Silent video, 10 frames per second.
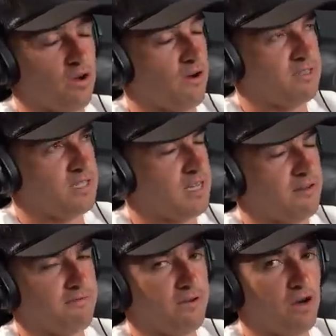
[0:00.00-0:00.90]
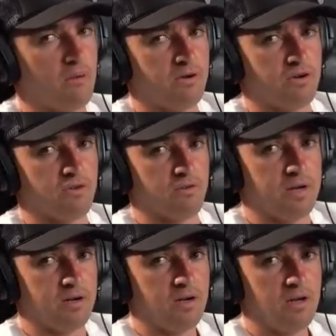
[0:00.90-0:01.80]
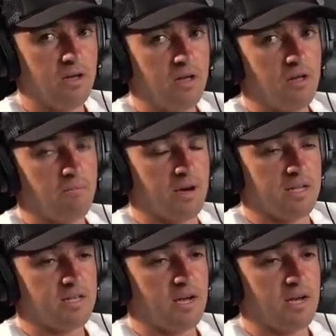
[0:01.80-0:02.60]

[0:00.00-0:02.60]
And obviously he's had a phenomenal career. But,